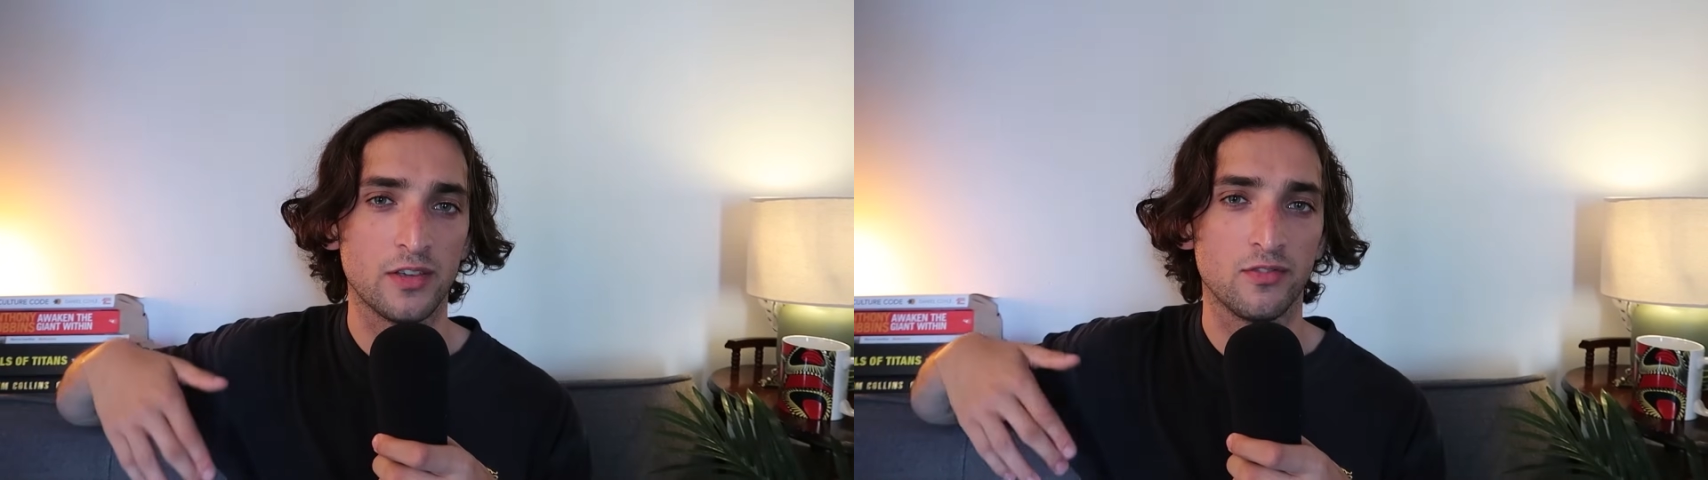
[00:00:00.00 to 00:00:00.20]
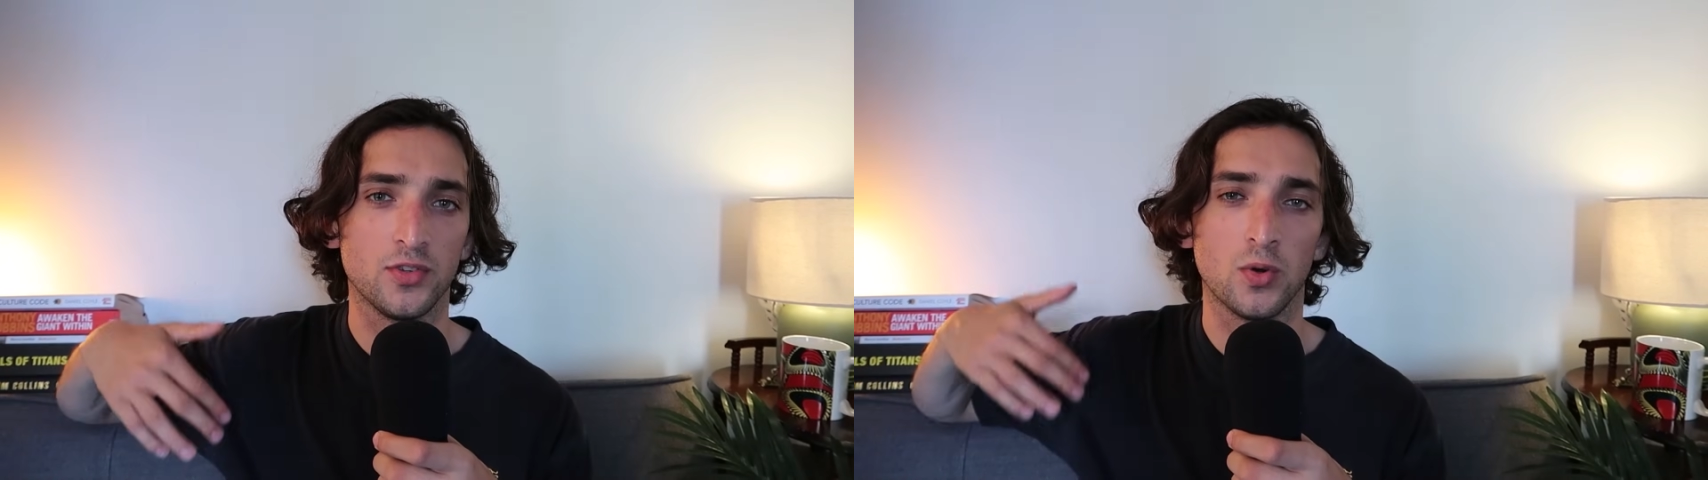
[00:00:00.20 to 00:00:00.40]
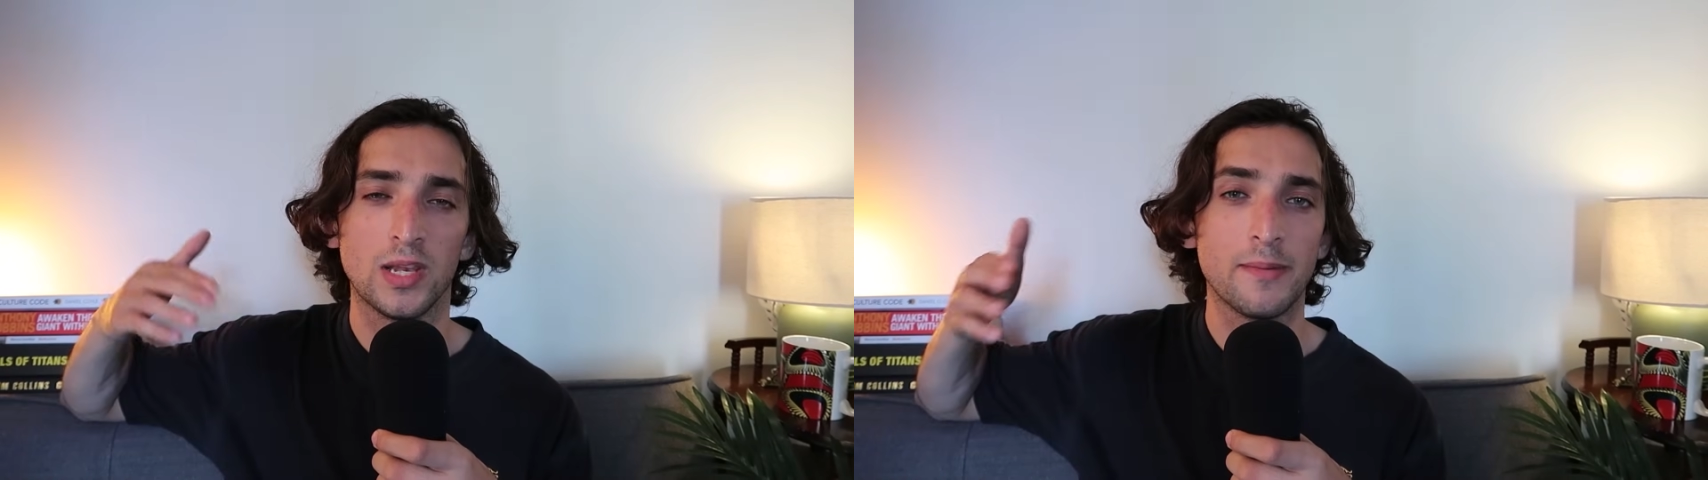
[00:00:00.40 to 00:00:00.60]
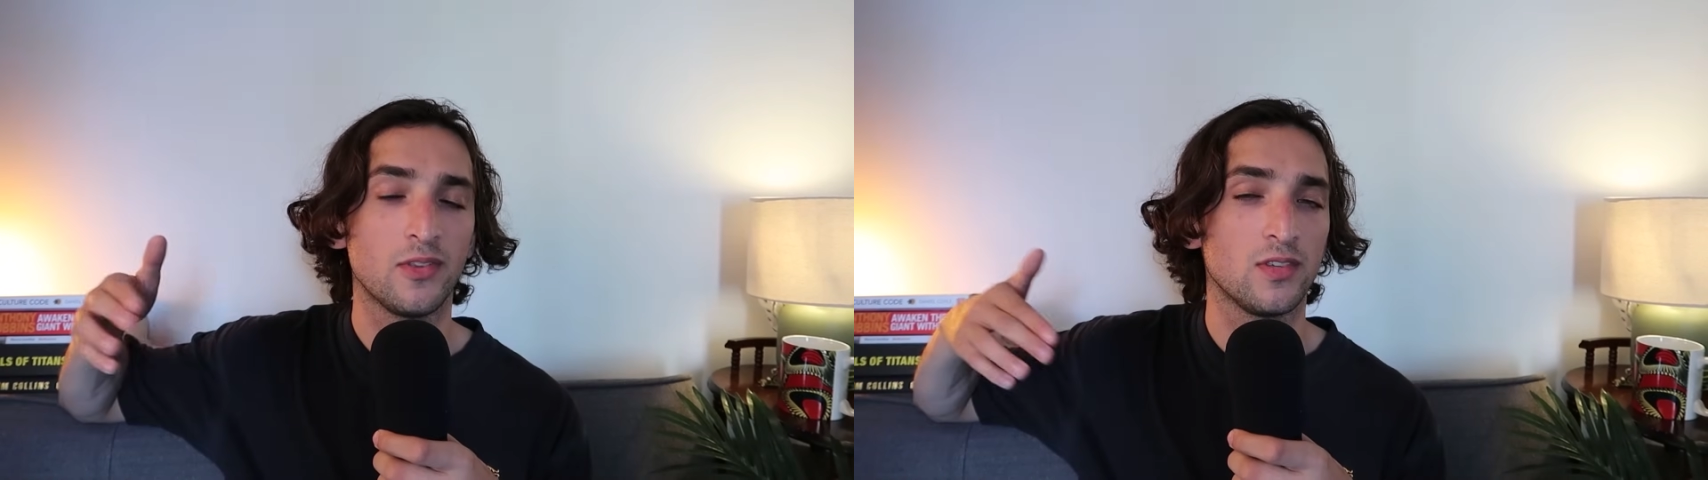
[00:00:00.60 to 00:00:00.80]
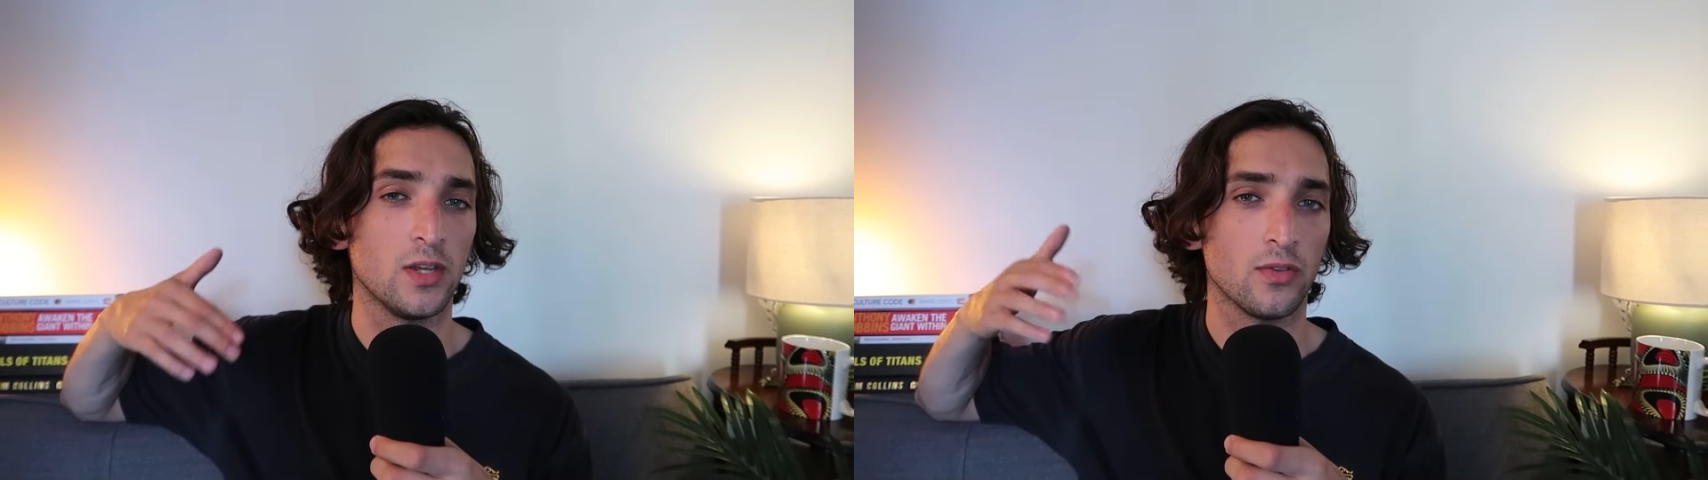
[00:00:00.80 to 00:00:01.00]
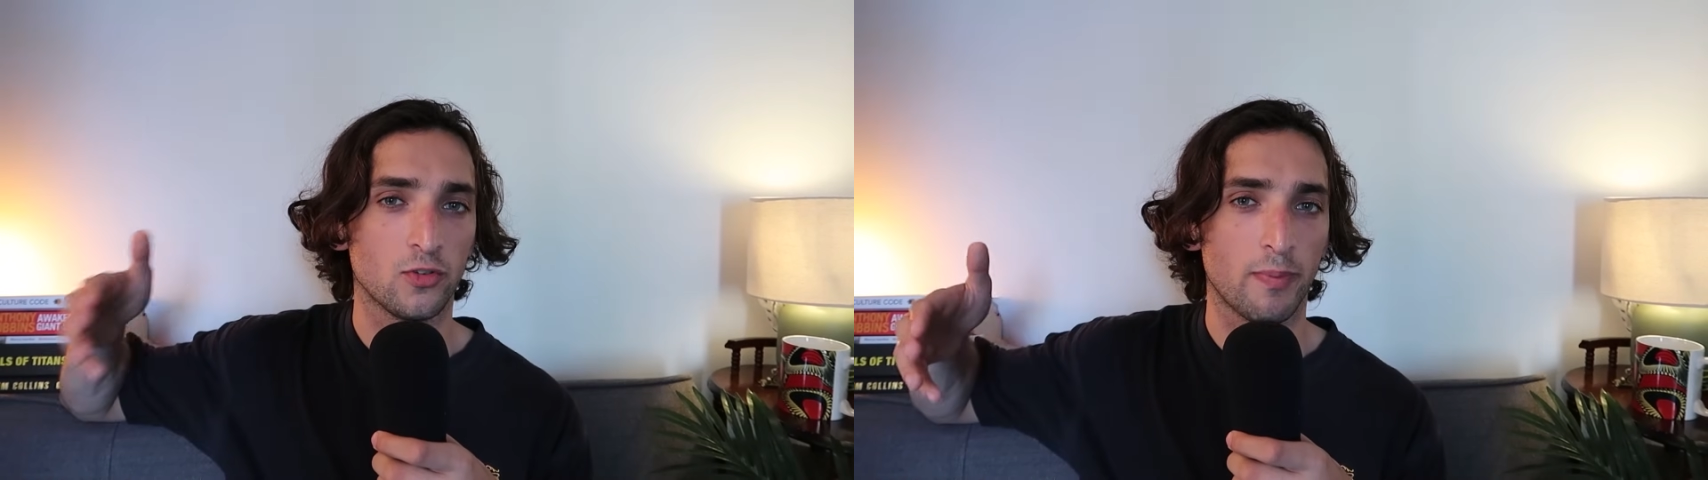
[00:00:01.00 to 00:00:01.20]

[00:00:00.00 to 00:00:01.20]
if you're limited on